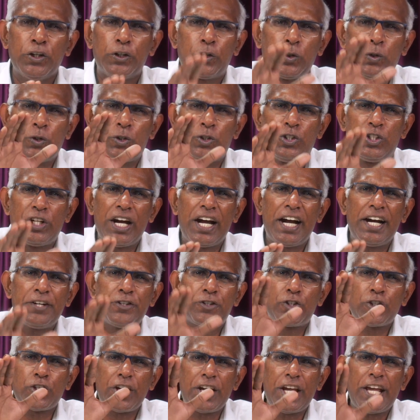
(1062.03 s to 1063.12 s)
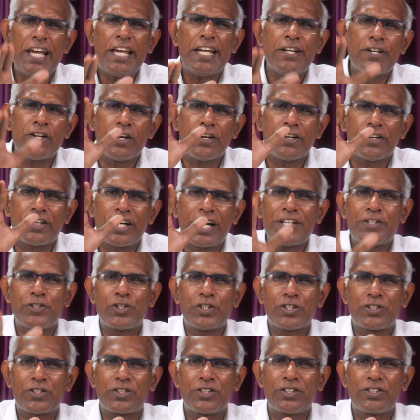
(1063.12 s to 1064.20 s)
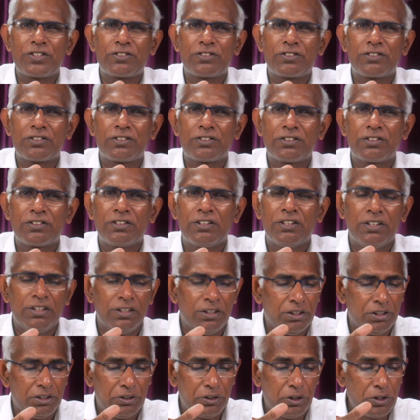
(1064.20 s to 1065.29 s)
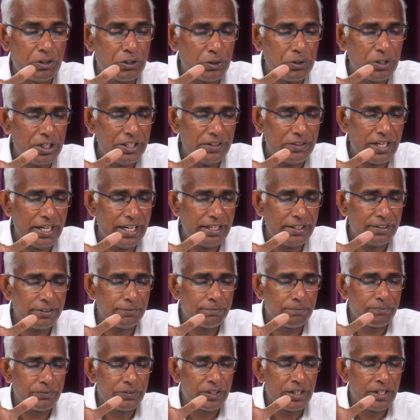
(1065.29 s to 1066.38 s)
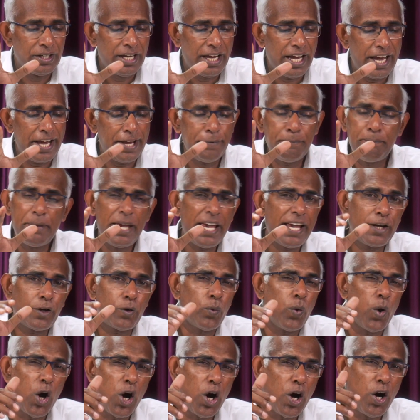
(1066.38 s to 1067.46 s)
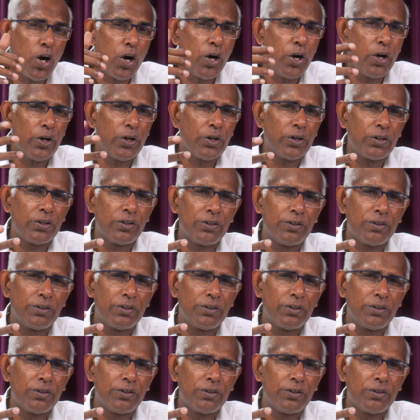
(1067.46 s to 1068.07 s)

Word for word: To judge in righteousness. Not only that, and make war.